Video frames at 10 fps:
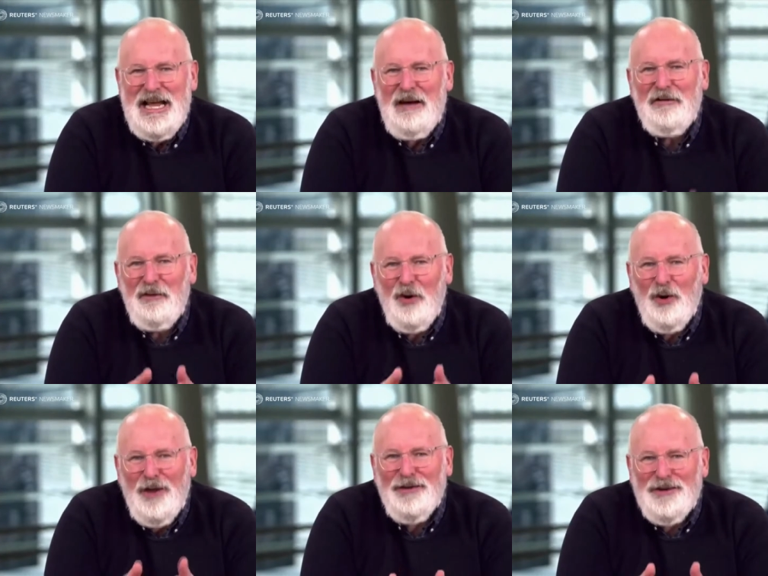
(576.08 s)
Now they're
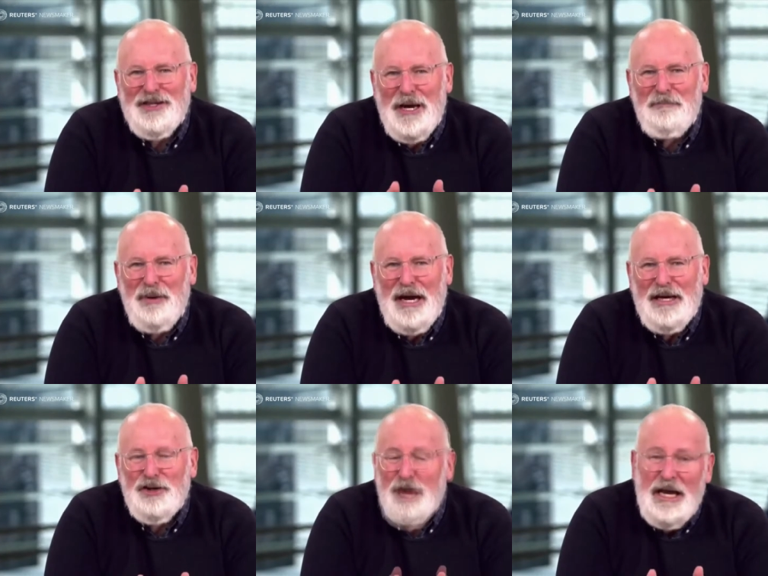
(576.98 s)
all on the same
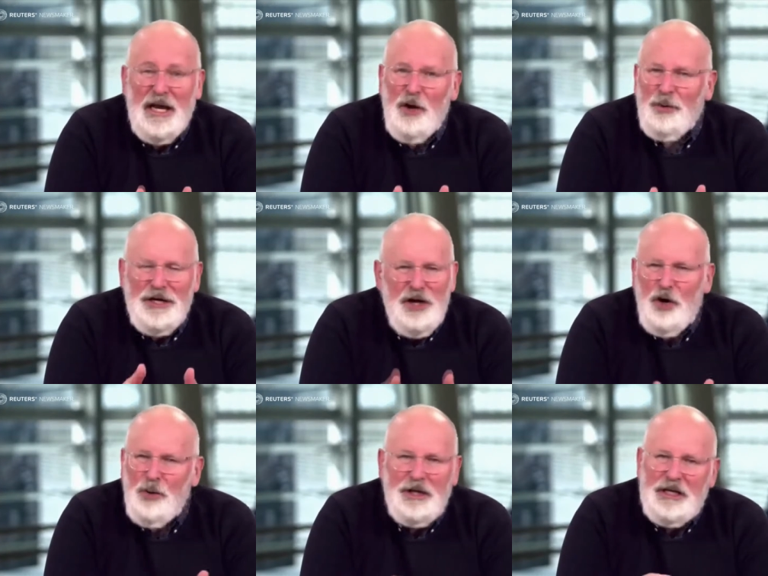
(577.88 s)
page. Okay, we
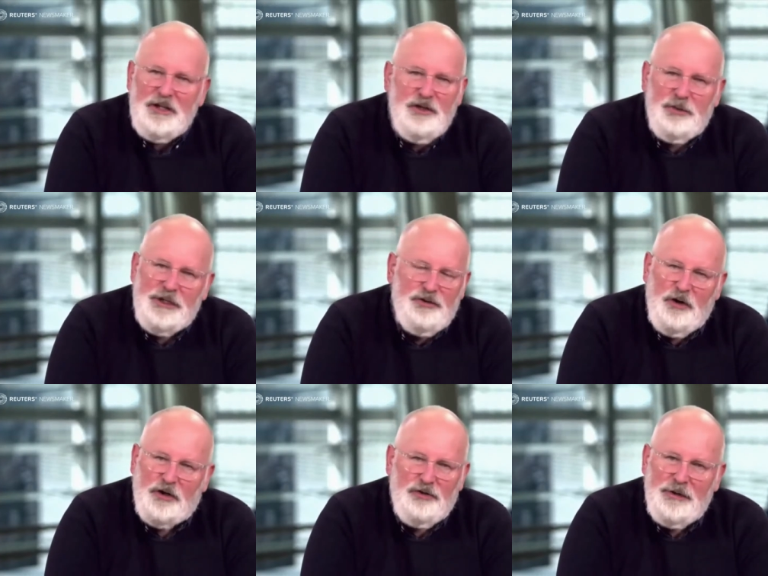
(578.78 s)
know we need to
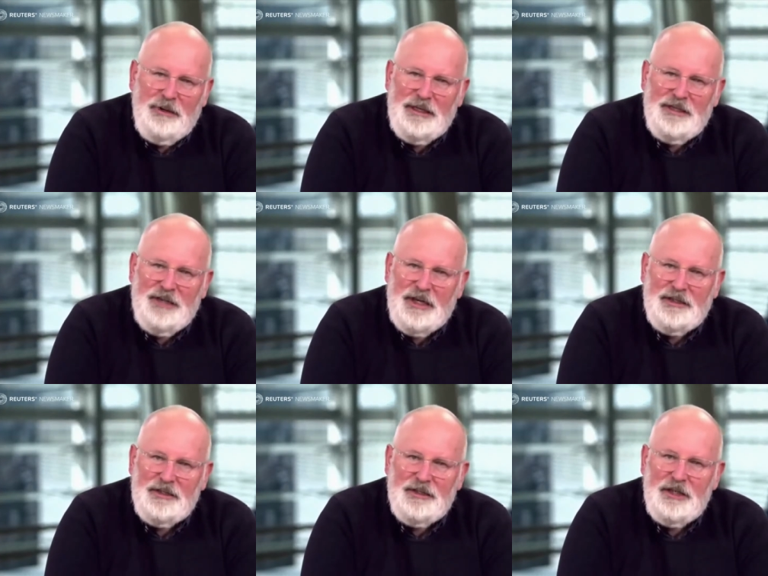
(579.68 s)
restructure in many
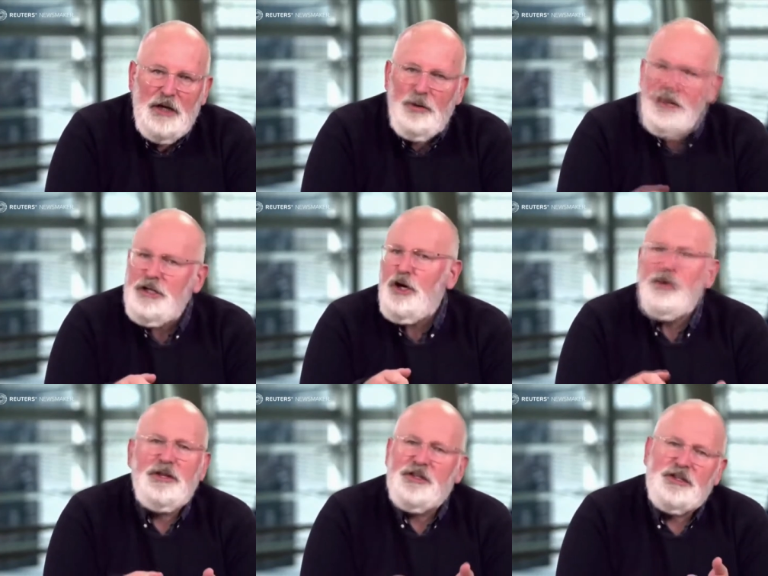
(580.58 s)
sectors. We
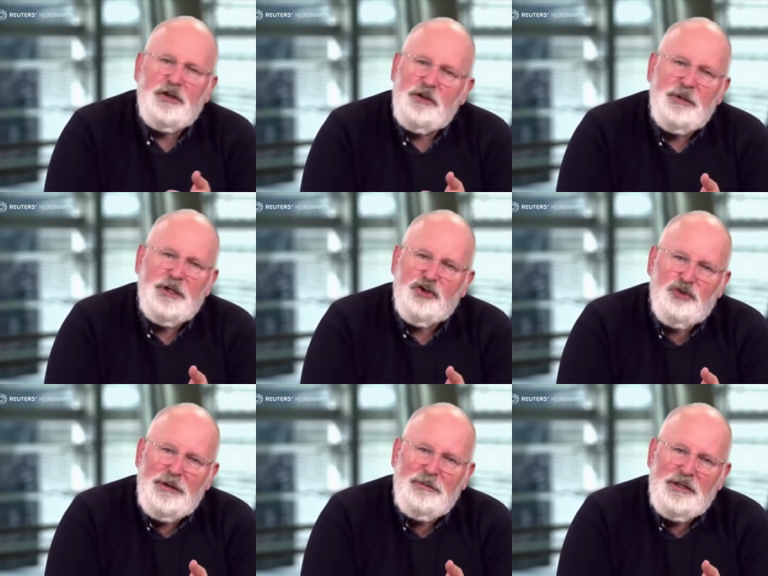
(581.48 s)
know this is going to be
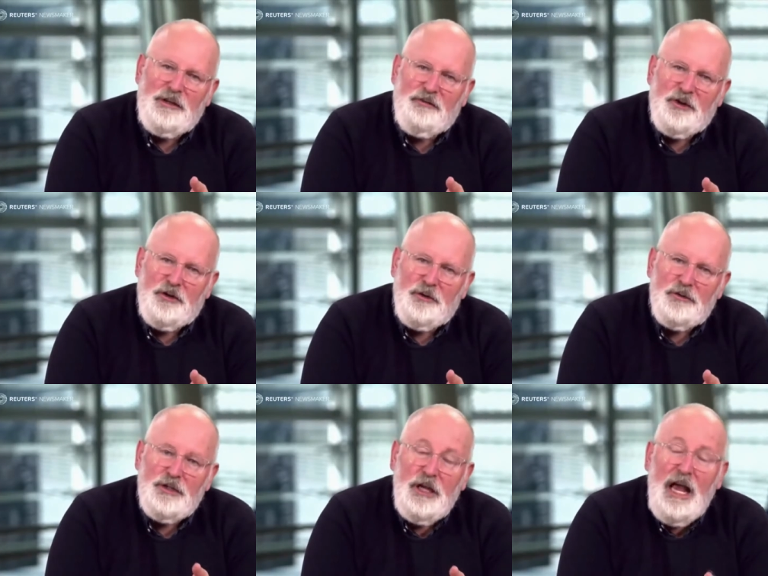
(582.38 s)
extremely
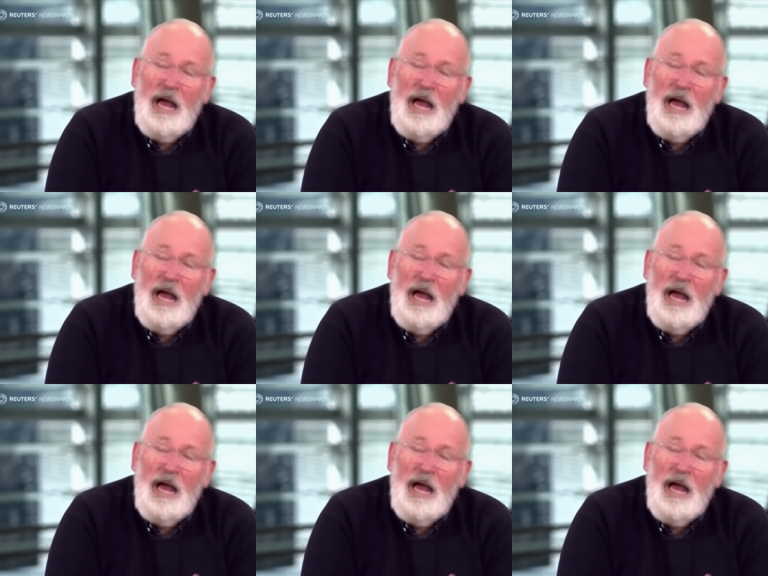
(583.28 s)
difficult.